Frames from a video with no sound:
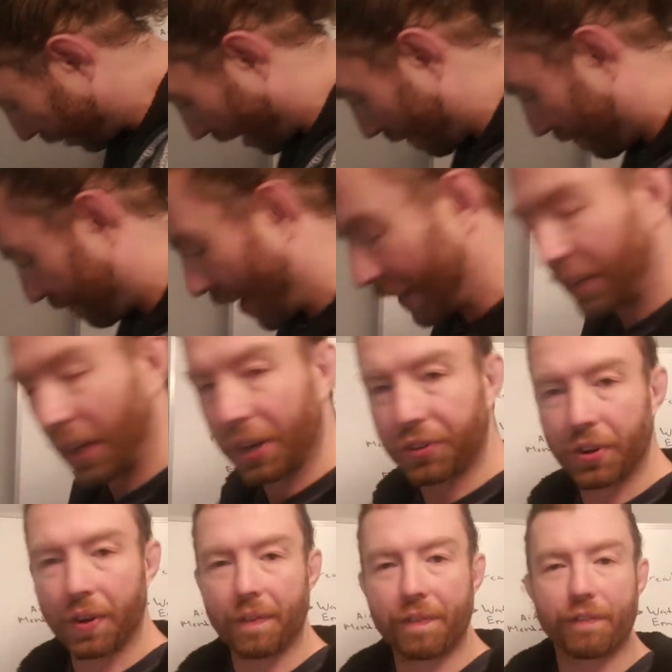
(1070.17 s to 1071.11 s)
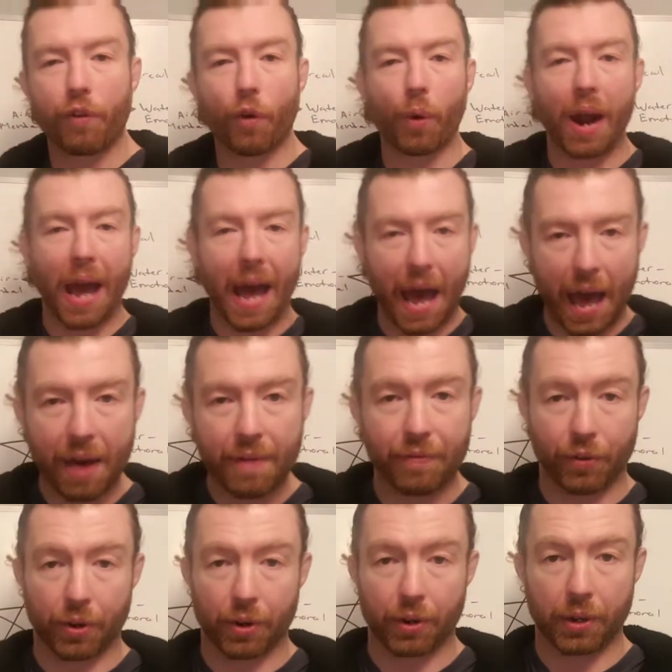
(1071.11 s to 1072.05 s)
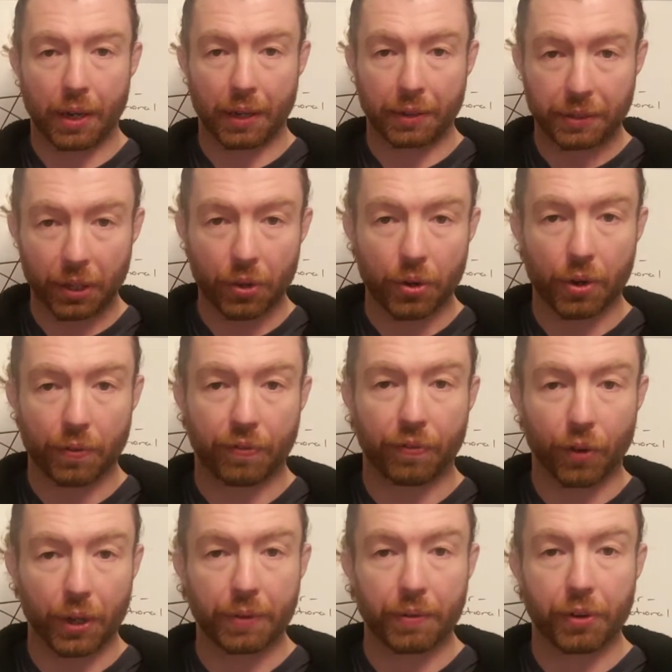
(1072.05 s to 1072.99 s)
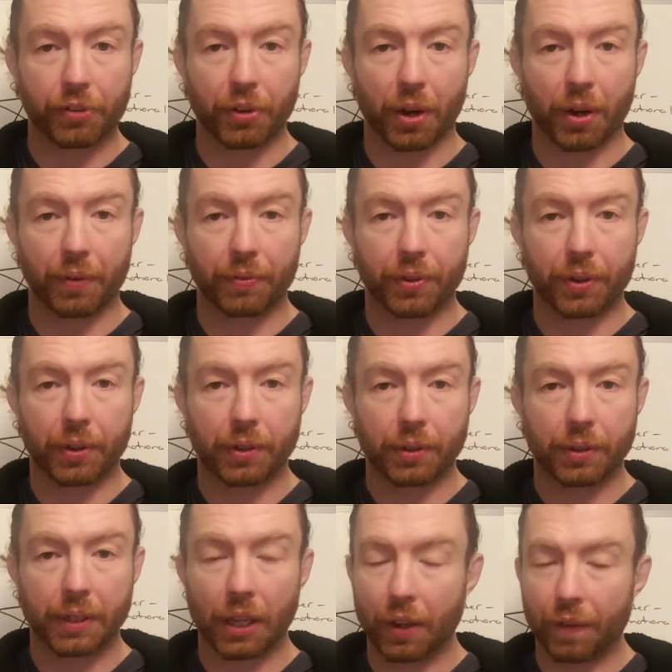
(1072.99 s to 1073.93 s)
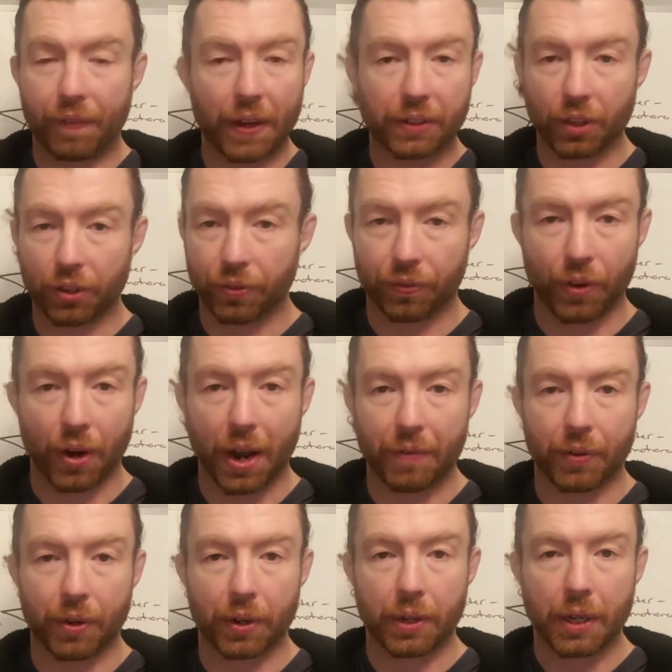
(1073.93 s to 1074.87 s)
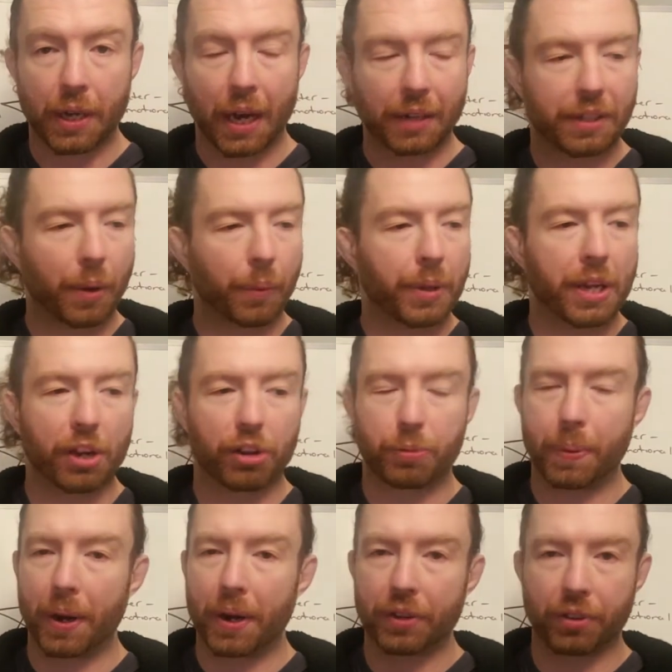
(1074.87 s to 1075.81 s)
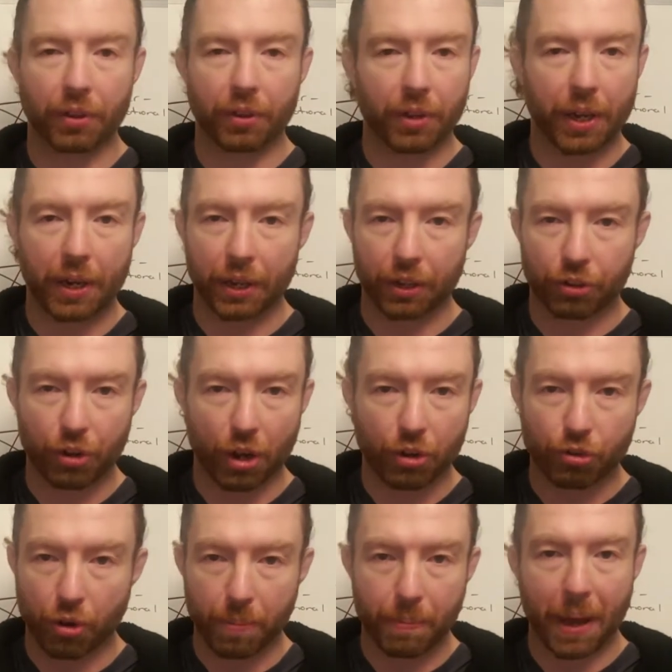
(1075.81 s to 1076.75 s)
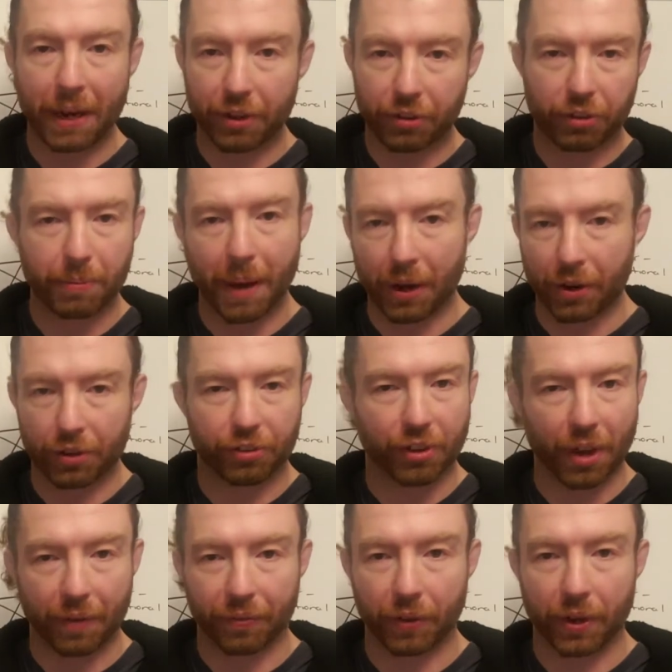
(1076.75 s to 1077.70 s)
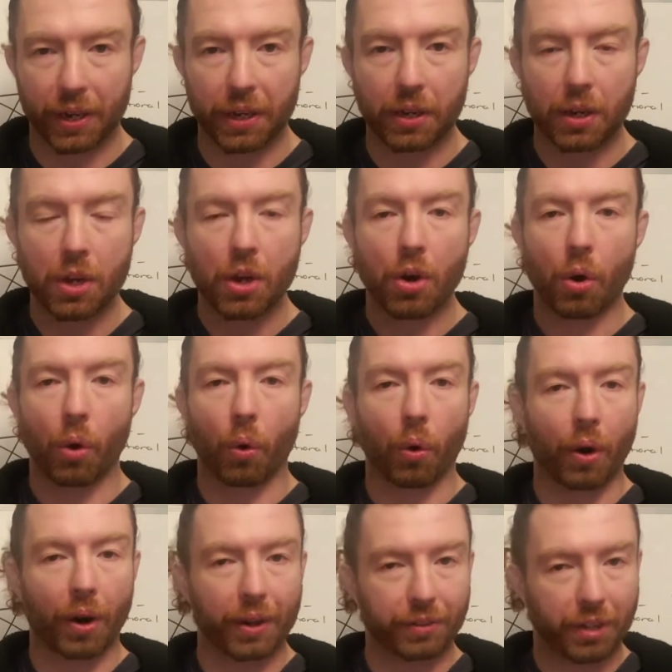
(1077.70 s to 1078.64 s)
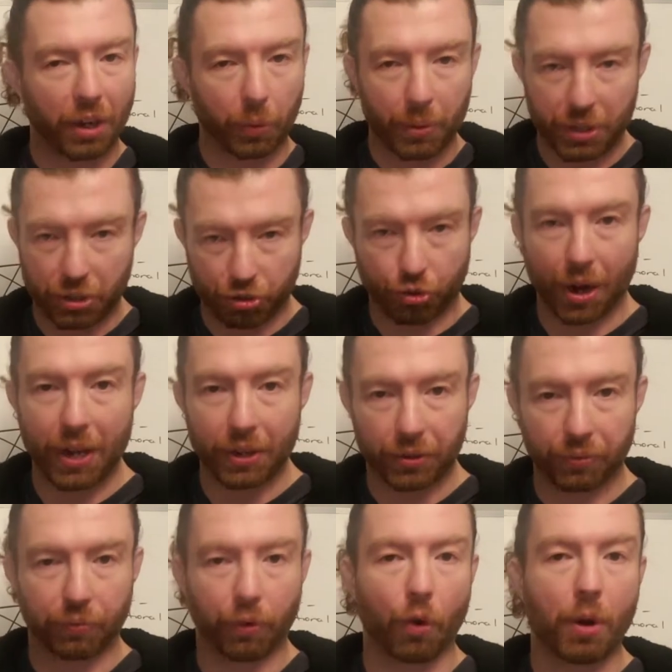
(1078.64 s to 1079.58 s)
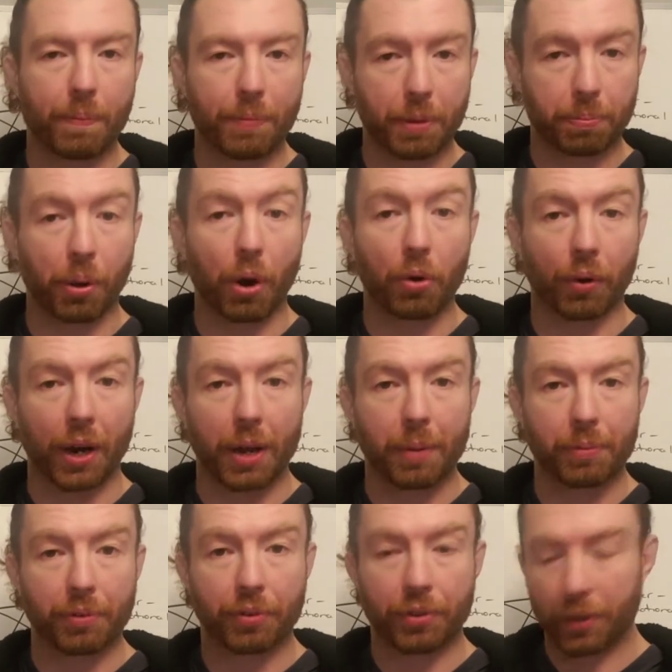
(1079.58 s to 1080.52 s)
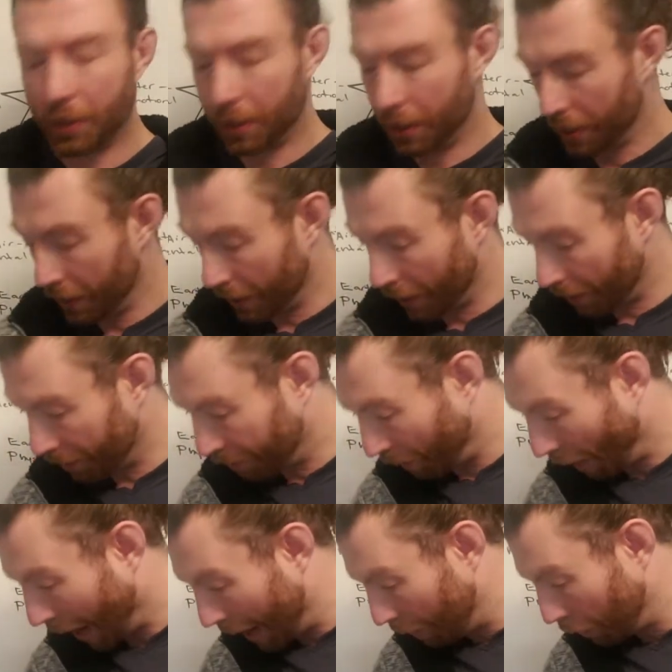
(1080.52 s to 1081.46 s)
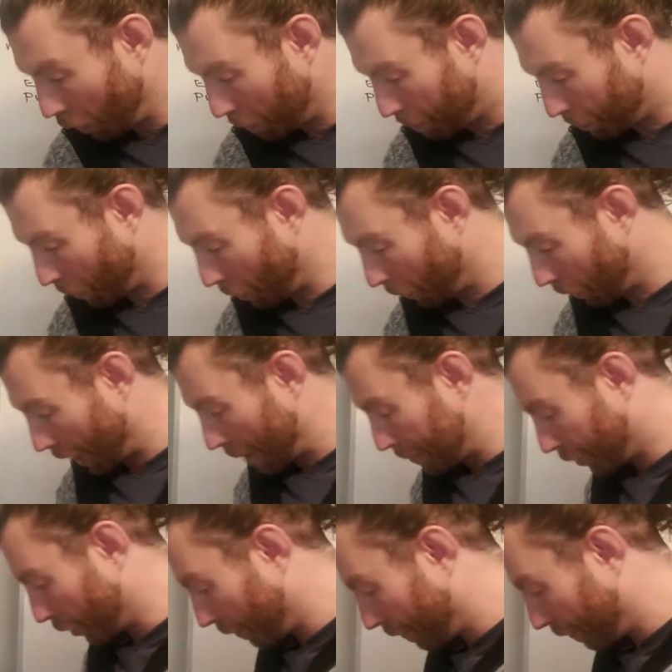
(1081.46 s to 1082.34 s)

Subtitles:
affect us forever until they're fully resolved. They'll affect us forever until we experience a tremendous amount of suffering or until we transform the programs. Viral programs or